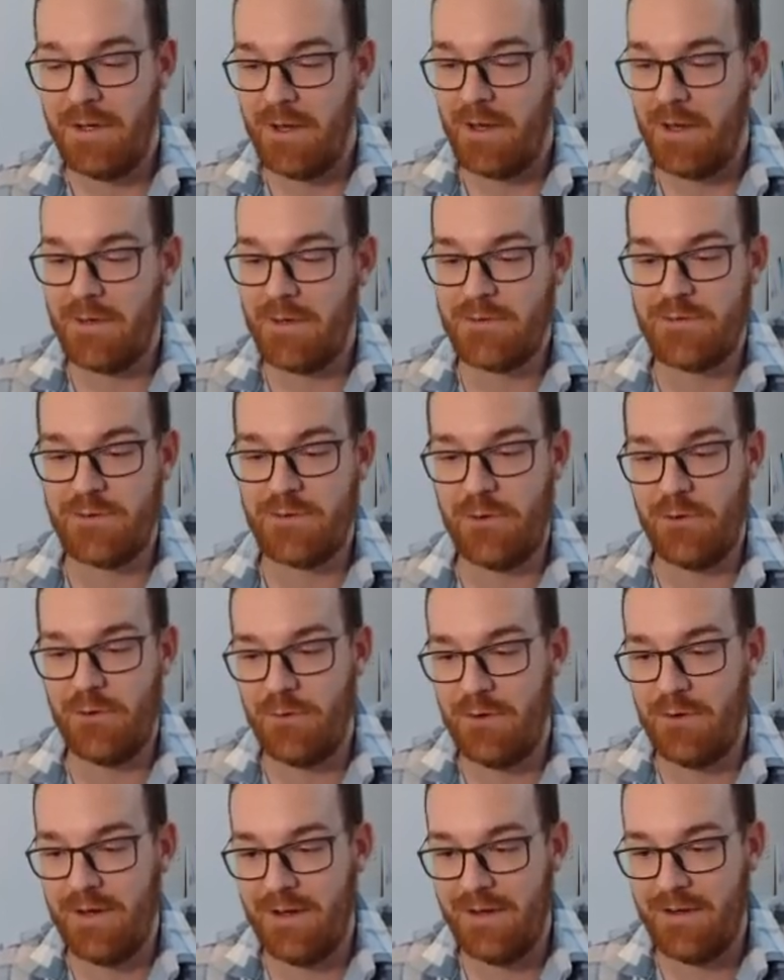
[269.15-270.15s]
Uh,
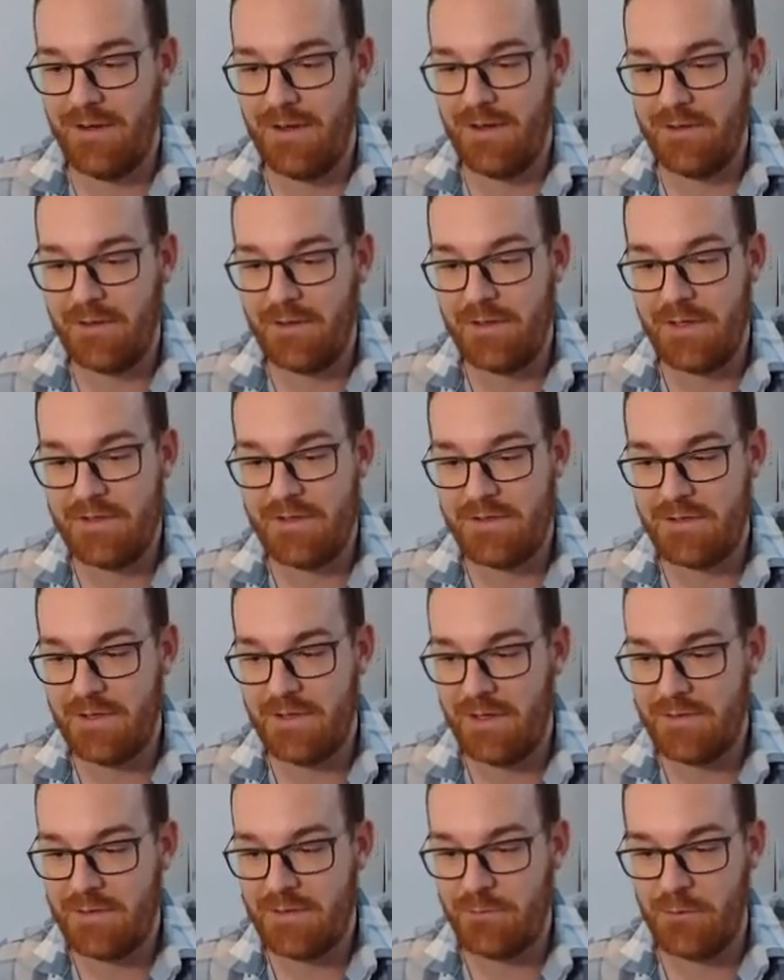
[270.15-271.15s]
so uh, I think that's
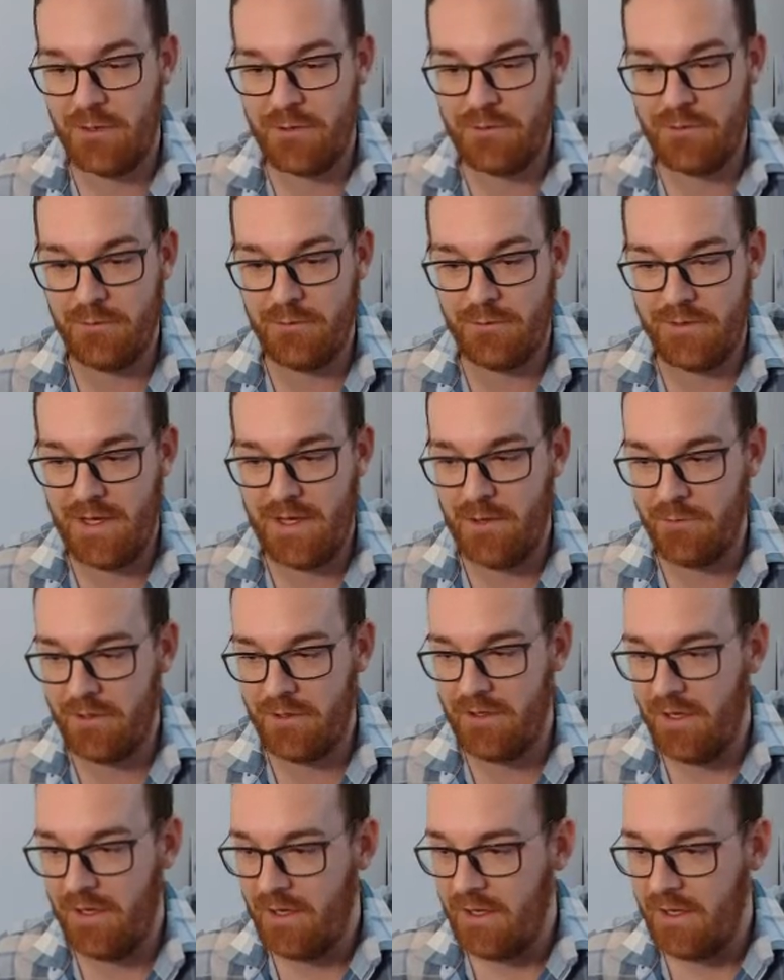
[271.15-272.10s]
that's pretty cool that way.